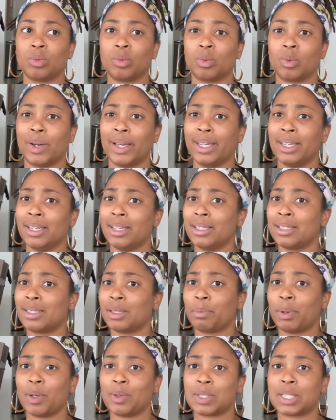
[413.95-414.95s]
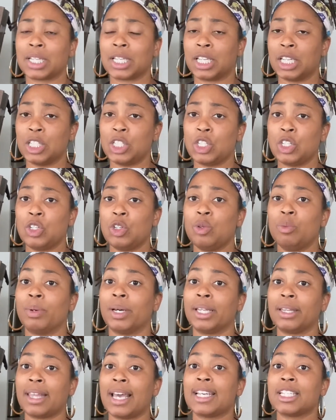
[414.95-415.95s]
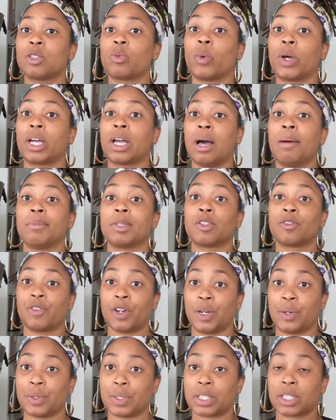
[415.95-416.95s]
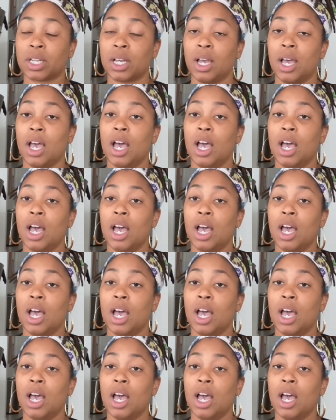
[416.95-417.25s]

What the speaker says: when it's supposed to get to you, but that's what comes first.